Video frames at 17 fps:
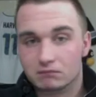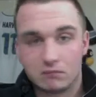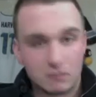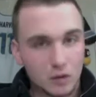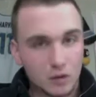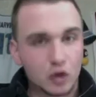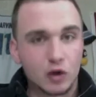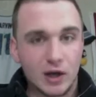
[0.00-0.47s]

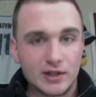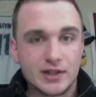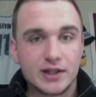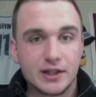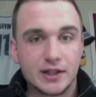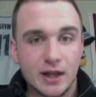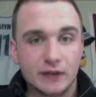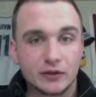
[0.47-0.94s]
Gretzky
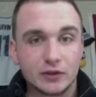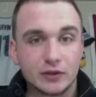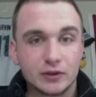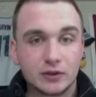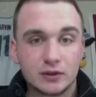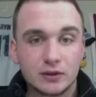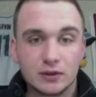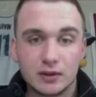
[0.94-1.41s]
level,
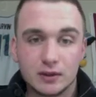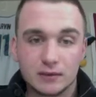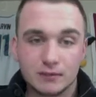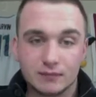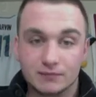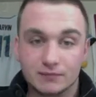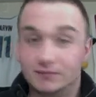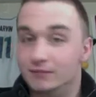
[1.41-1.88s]

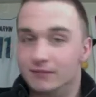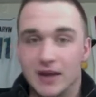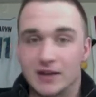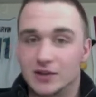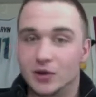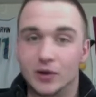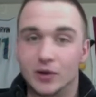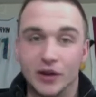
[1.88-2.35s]
that's a
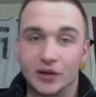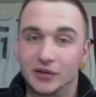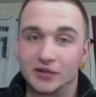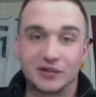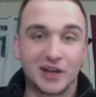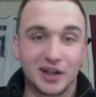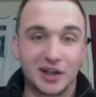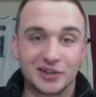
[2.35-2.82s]
whole other
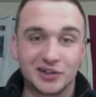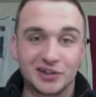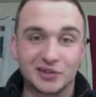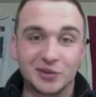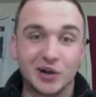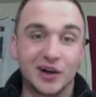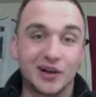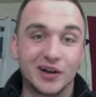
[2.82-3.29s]
discussion as
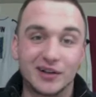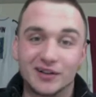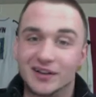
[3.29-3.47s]
well.